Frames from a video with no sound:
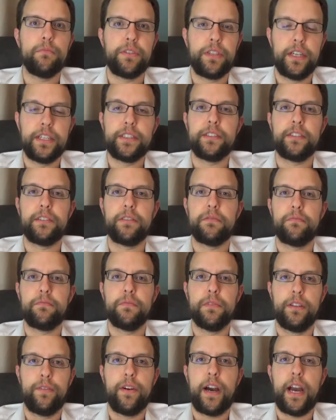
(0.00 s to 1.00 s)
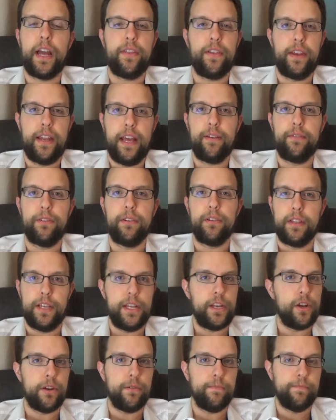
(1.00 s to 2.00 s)
does Leviathan have a
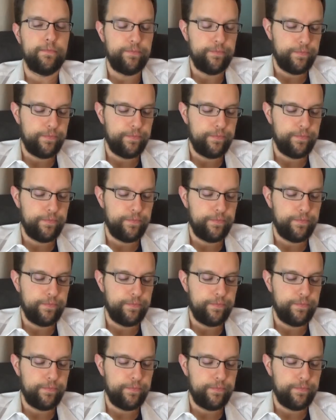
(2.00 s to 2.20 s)
leader?